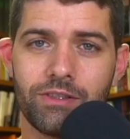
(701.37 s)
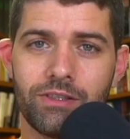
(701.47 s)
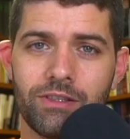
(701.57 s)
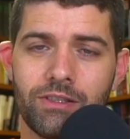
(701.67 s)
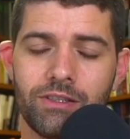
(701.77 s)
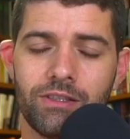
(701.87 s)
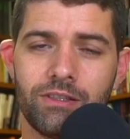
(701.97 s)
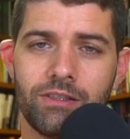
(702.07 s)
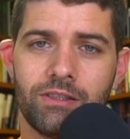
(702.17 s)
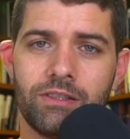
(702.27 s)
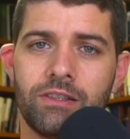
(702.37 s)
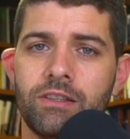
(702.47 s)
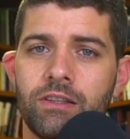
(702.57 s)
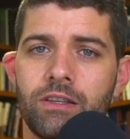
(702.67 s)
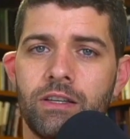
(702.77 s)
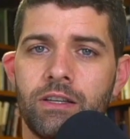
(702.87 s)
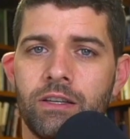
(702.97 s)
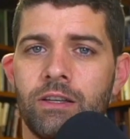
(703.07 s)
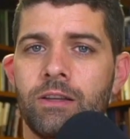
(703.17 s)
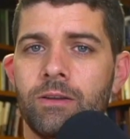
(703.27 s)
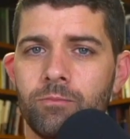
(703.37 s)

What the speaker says: [no speech]